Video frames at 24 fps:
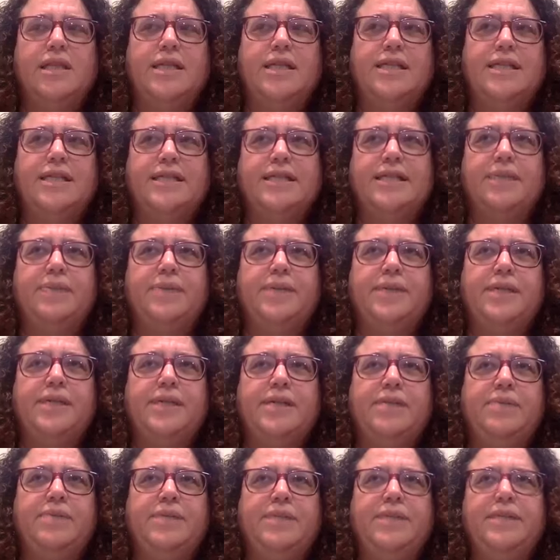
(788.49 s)
accepting
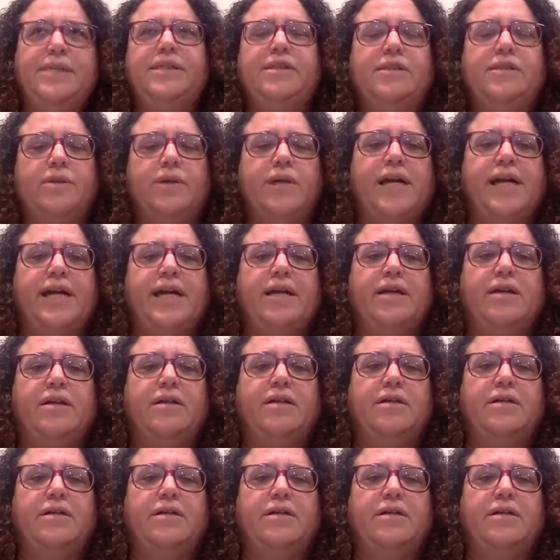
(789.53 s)
it means it's okay